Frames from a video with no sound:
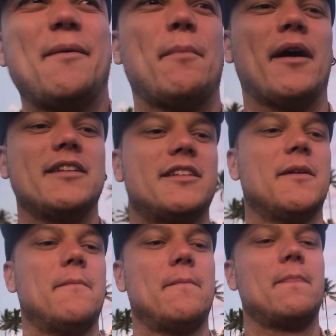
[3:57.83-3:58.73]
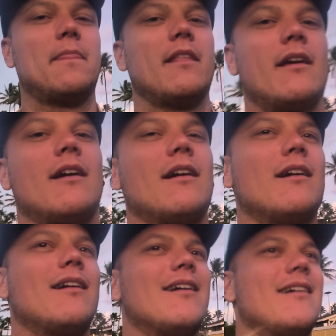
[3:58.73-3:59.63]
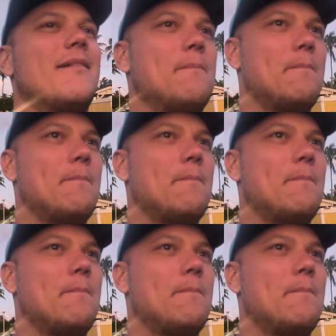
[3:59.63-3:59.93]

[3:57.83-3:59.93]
But I